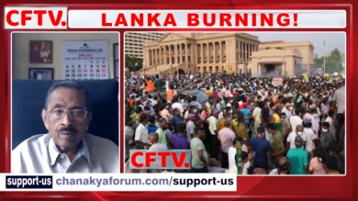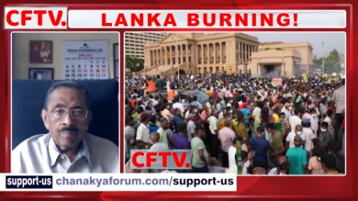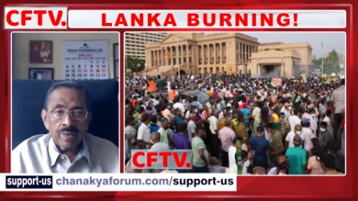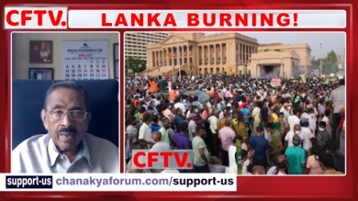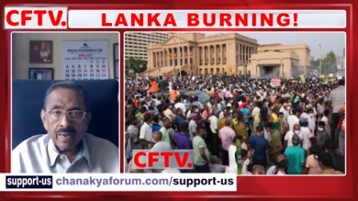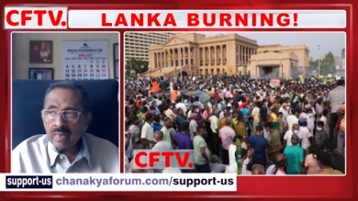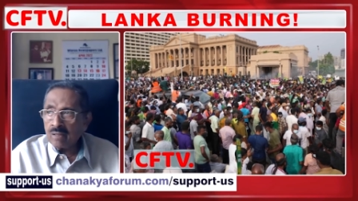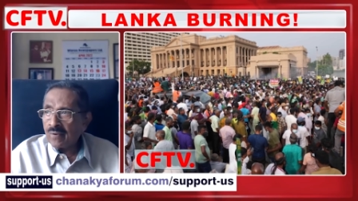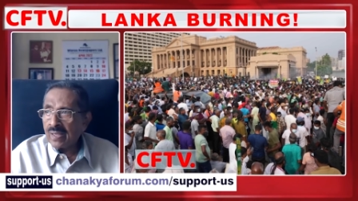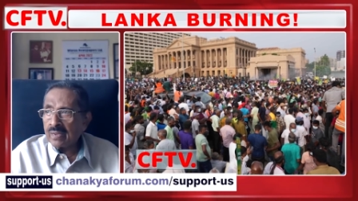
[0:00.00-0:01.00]
be any
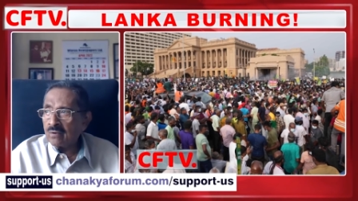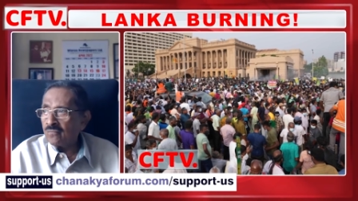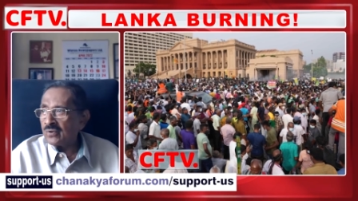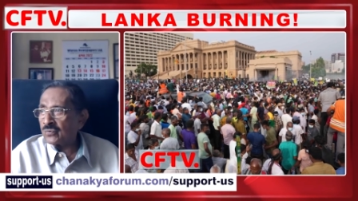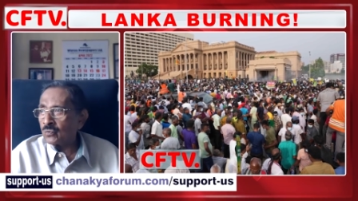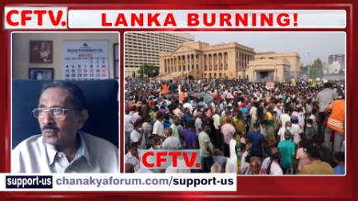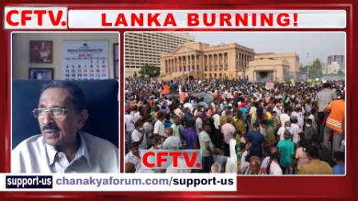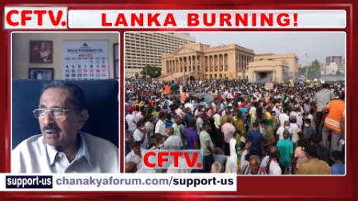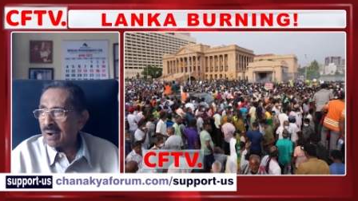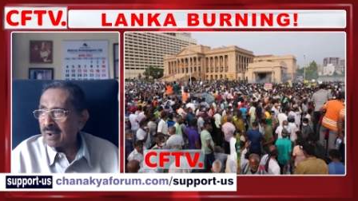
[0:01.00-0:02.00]
way in which you
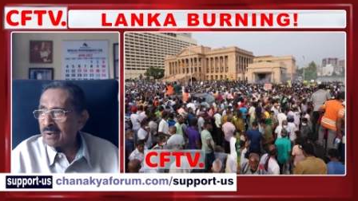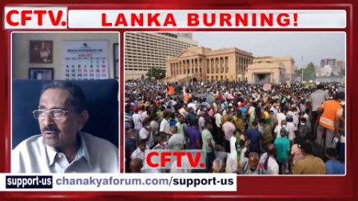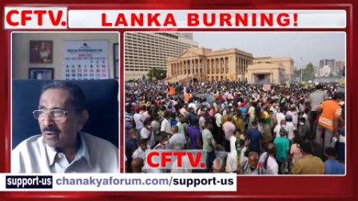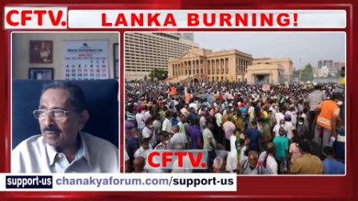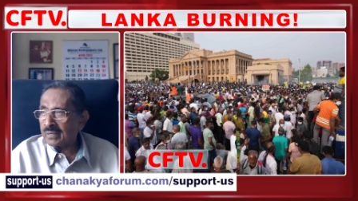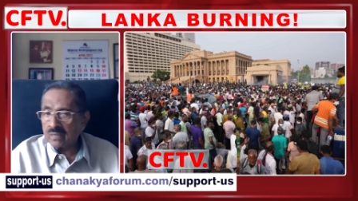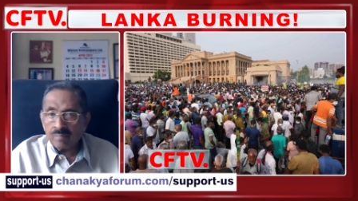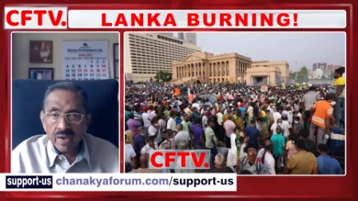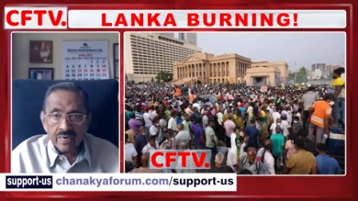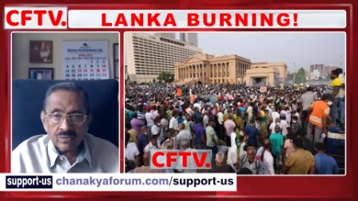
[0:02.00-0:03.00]
can run your
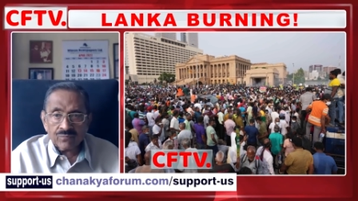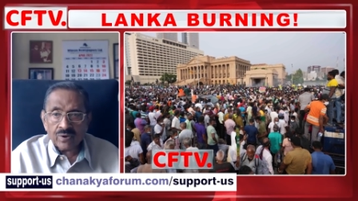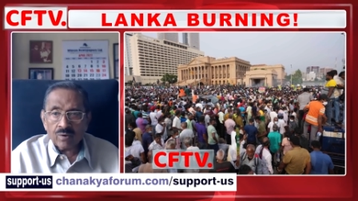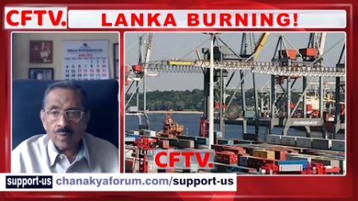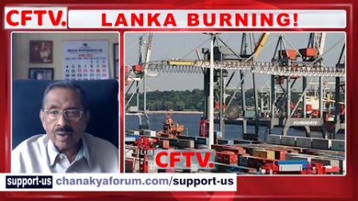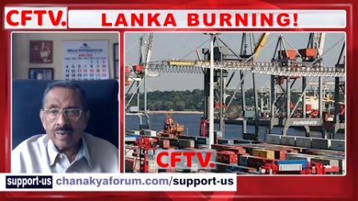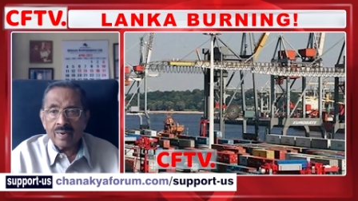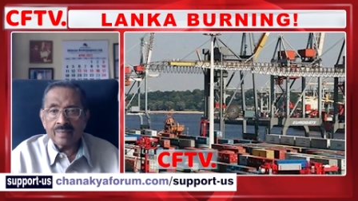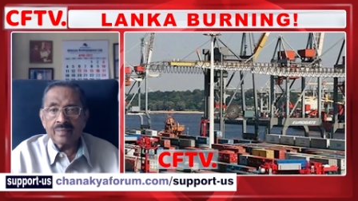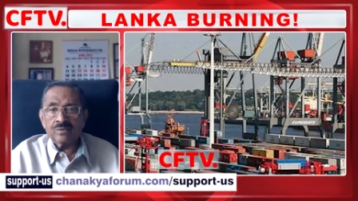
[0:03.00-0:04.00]
turbines for a while
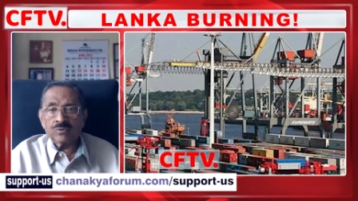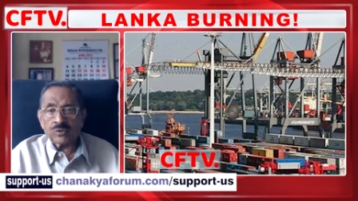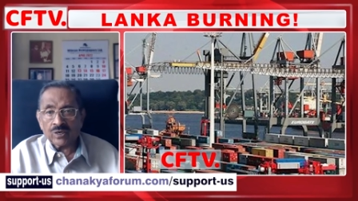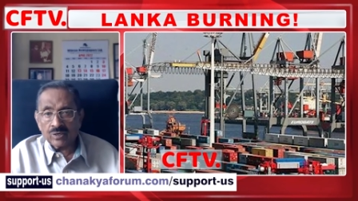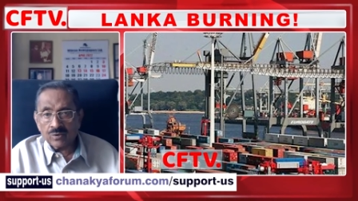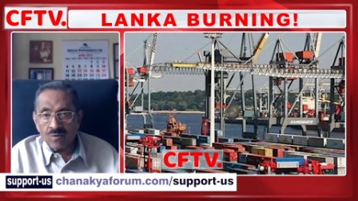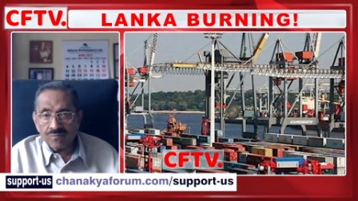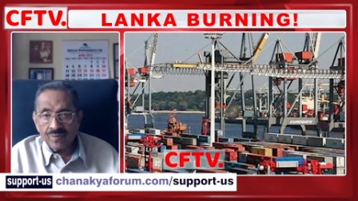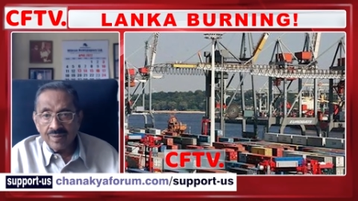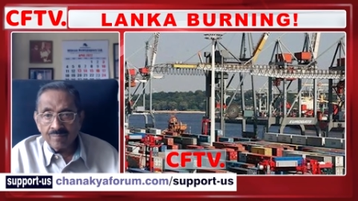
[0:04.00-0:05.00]
and then shut it off
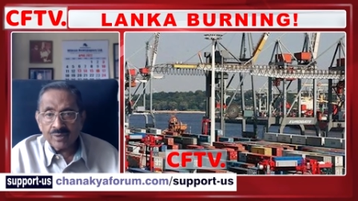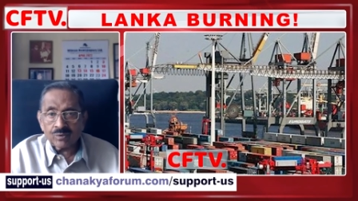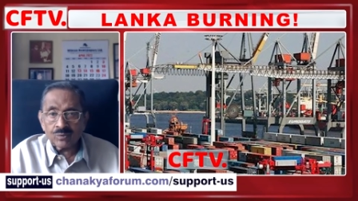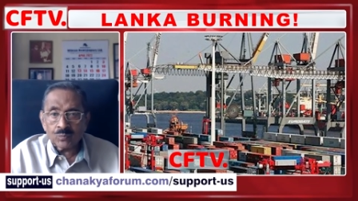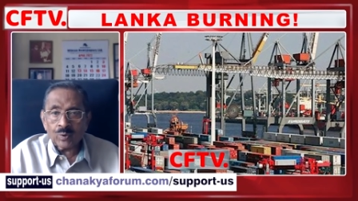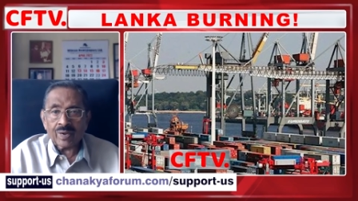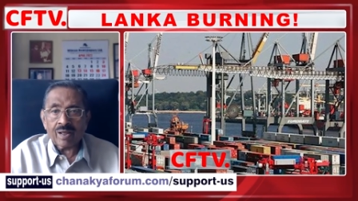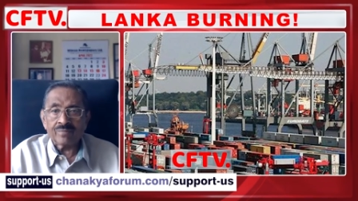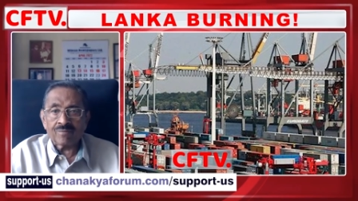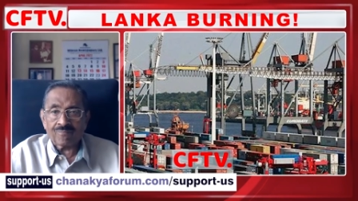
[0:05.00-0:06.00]
because you won't
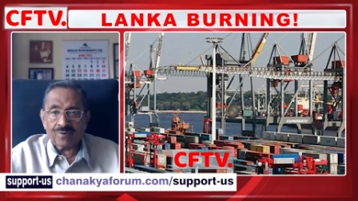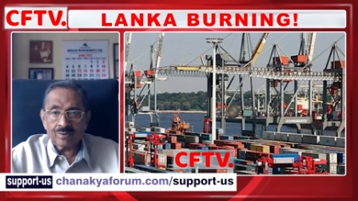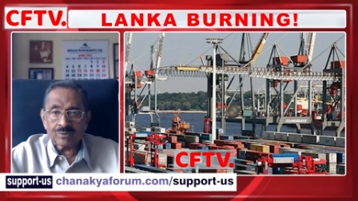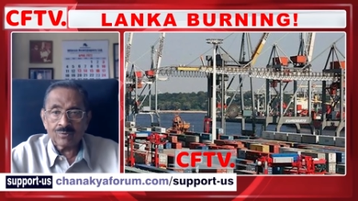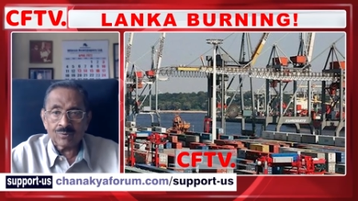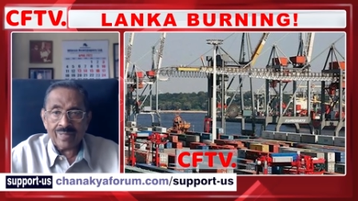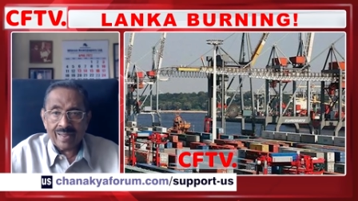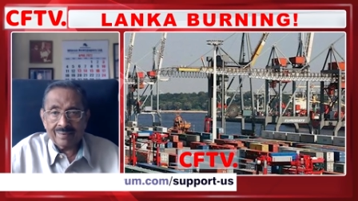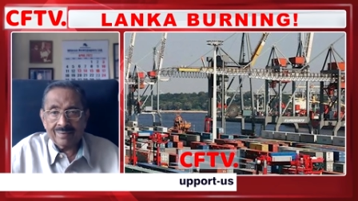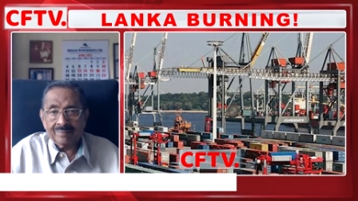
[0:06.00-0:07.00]
have the fuel to do that.
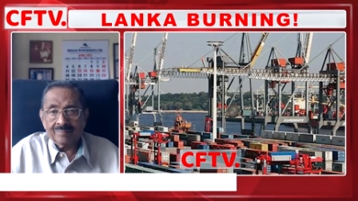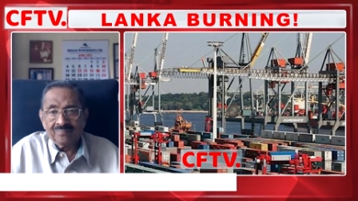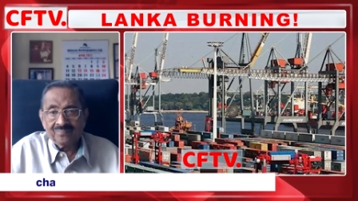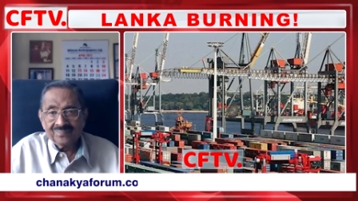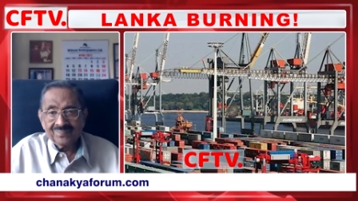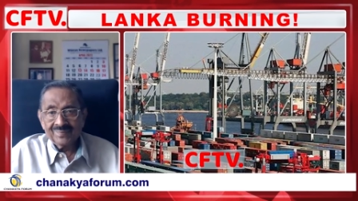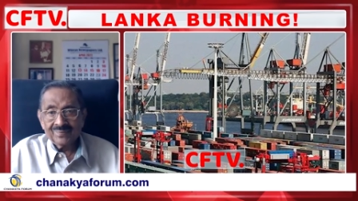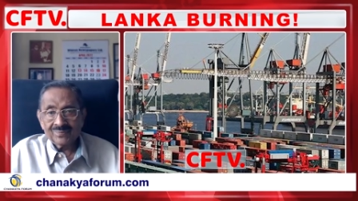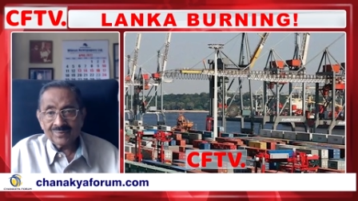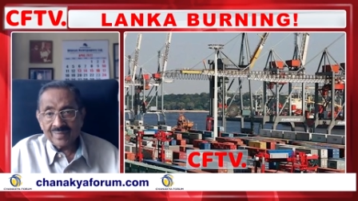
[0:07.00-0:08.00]
Mm.
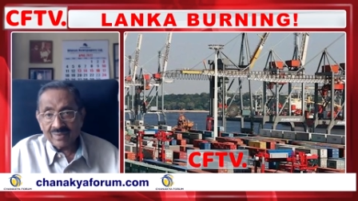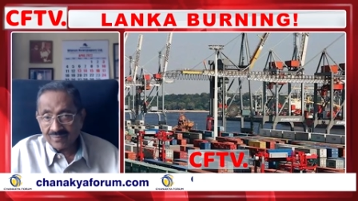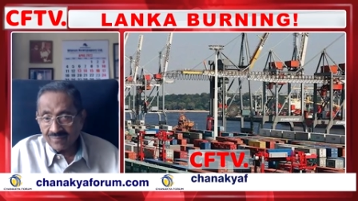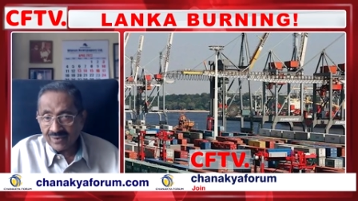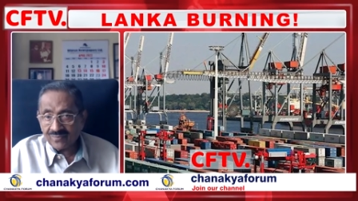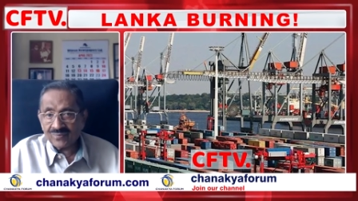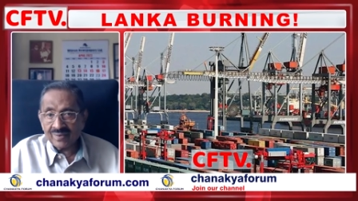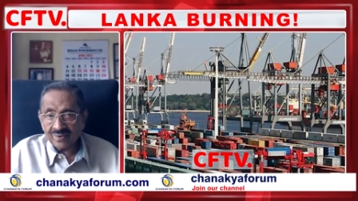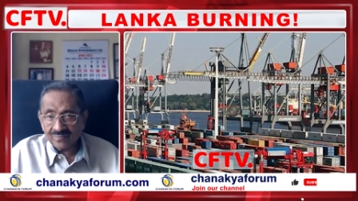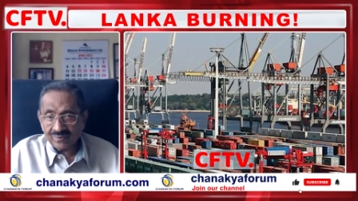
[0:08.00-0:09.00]
So that's a very
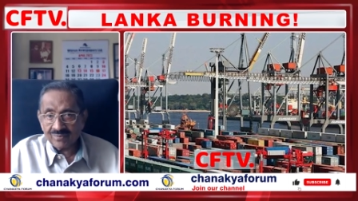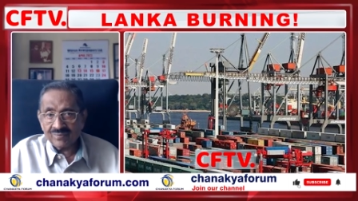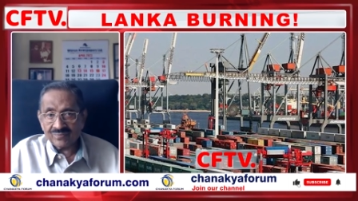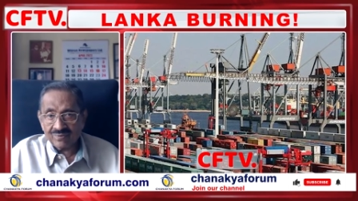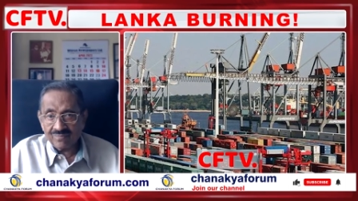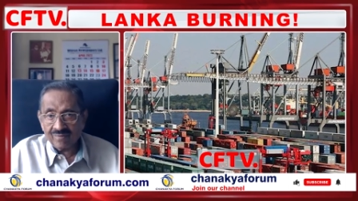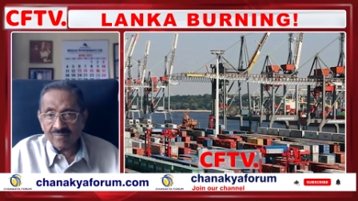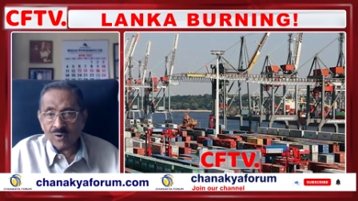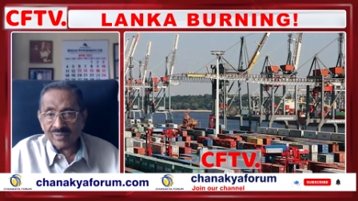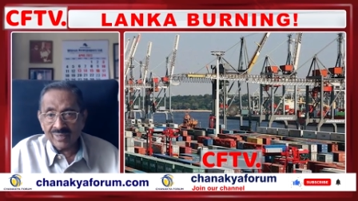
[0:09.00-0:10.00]
serious situation we are
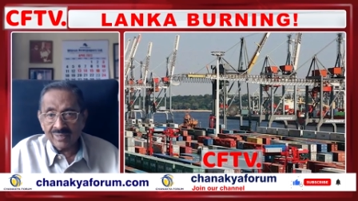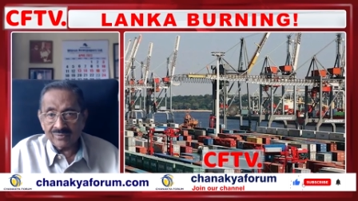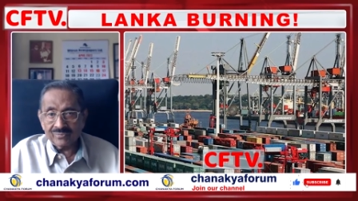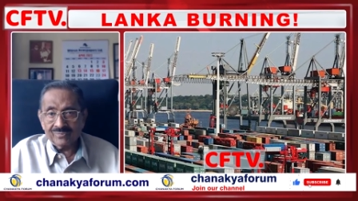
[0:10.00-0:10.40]
walking into.